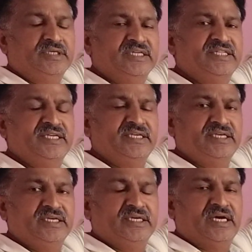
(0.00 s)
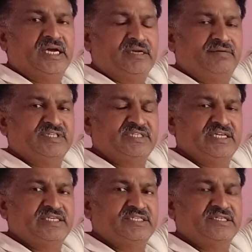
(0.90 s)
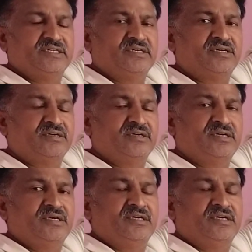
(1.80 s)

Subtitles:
in the aqueous state or